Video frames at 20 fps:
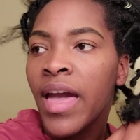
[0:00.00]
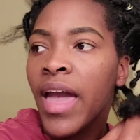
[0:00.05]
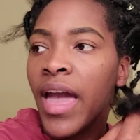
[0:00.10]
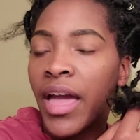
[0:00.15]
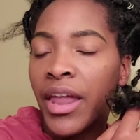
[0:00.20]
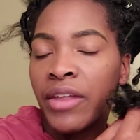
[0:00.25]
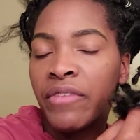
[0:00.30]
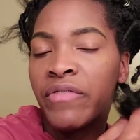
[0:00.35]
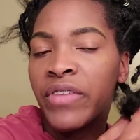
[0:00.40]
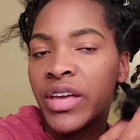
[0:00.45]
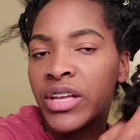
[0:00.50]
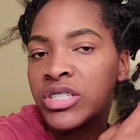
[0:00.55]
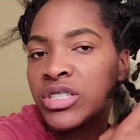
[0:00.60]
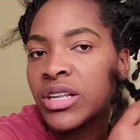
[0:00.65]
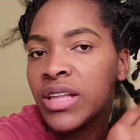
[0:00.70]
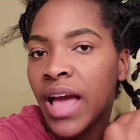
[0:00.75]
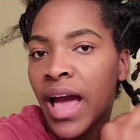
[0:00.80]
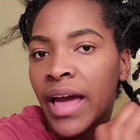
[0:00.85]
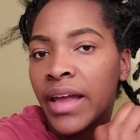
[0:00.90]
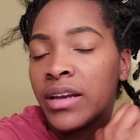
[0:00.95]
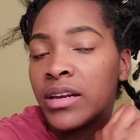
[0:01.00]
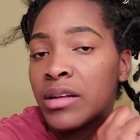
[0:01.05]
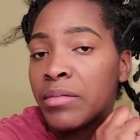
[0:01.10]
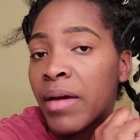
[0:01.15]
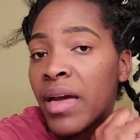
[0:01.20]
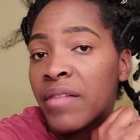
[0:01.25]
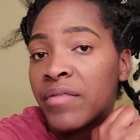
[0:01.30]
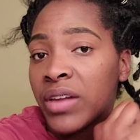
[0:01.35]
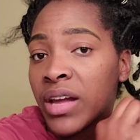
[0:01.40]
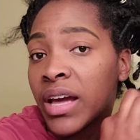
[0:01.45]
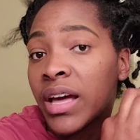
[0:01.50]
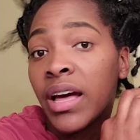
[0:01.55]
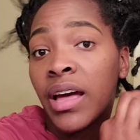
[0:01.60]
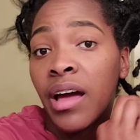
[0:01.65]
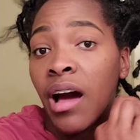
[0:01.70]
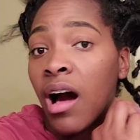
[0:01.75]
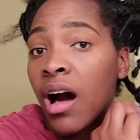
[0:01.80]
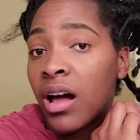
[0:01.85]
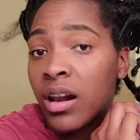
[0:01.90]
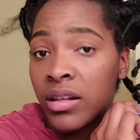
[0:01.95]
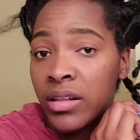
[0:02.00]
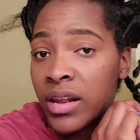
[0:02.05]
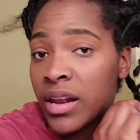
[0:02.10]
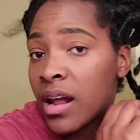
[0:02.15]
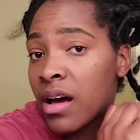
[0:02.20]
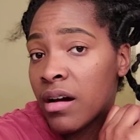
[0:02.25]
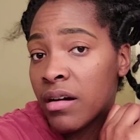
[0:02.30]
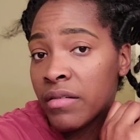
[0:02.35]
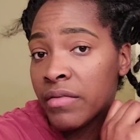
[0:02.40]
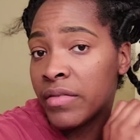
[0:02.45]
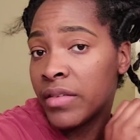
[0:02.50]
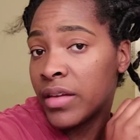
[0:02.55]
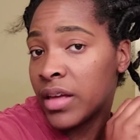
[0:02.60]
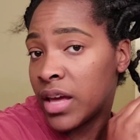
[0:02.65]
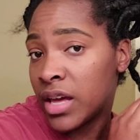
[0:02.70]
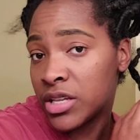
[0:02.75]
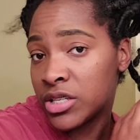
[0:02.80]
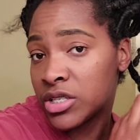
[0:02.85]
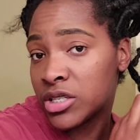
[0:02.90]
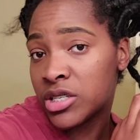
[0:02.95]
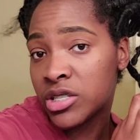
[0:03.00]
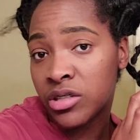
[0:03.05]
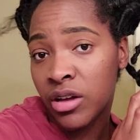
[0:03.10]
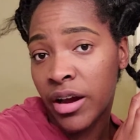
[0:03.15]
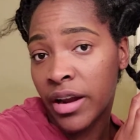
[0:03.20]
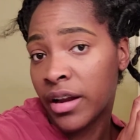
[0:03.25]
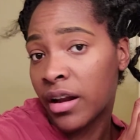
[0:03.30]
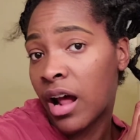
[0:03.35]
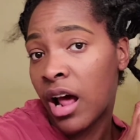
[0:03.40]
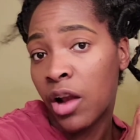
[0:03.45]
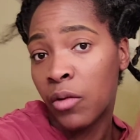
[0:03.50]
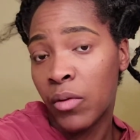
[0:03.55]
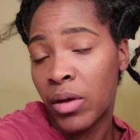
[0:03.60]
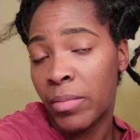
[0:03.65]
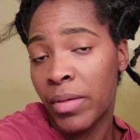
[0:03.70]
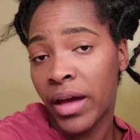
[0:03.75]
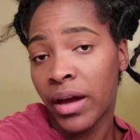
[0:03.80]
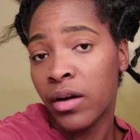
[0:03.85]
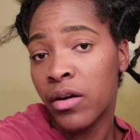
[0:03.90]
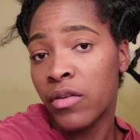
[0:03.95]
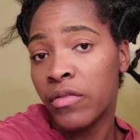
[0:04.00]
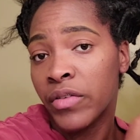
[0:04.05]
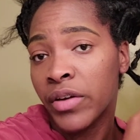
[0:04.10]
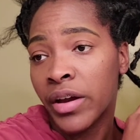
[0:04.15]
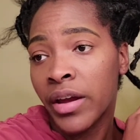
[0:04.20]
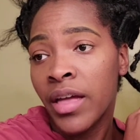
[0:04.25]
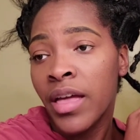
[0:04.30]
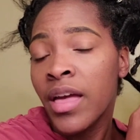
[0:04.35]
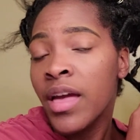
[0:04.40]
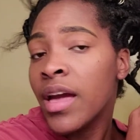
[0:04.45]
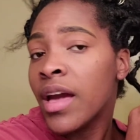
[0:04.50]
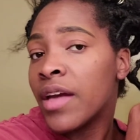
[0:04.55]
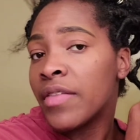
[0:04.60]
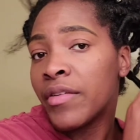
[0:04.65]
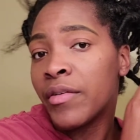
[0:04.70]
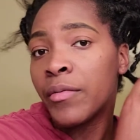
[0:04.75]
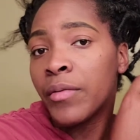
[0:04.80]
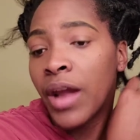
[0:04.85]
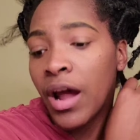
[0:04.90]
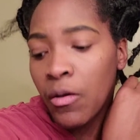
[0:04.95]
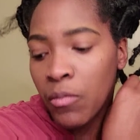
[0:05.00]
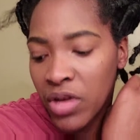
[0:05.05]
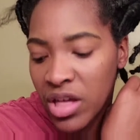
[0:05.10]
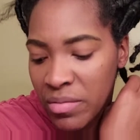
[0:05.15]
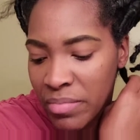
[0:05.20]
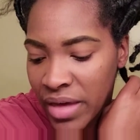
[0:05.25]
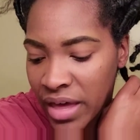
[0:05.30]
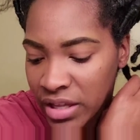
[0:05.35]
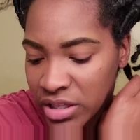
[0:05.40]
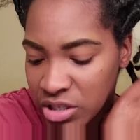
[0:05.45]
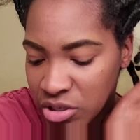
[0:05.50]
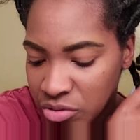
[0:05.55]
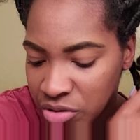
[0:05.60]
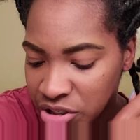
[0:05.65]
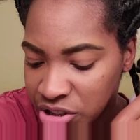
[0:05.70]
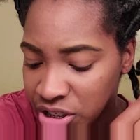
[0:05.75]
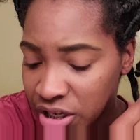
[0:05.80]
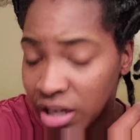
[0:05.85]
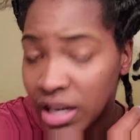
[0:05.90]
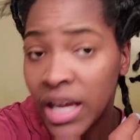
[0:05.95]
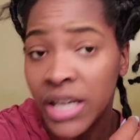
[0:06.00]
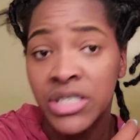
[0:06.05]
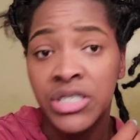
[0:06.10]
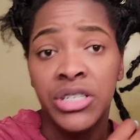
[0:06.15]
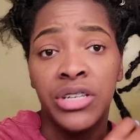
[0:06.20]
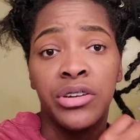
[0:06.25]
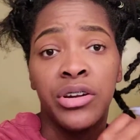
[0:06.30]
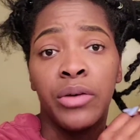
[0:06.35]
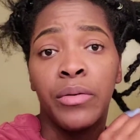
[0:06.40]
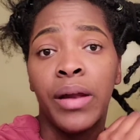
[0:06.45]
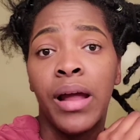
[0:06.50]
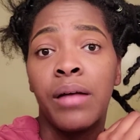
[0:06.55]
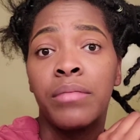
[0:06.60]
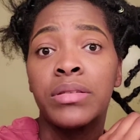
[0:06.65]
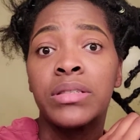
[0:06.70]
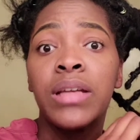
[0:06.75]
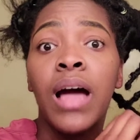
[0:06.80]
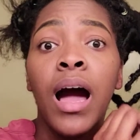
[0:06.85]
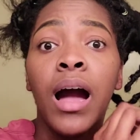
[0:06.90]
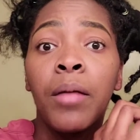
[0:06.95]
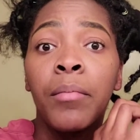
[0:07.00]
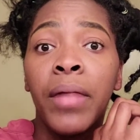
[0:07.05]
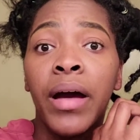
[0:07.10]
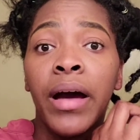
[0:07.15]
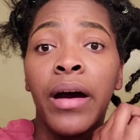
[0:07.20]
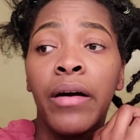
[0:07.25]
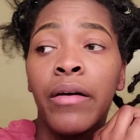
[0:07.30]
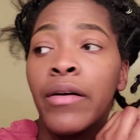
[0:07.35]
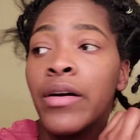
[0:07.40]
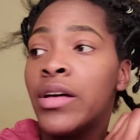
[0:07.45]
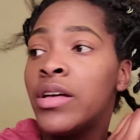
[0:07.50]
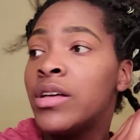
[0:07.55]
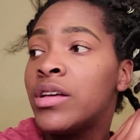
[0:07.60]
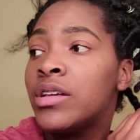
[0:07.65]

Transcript: And eventually I ended up having to cut all of it off and just started all the way back over. And then when I went back to her, she didn't know what I was talking about.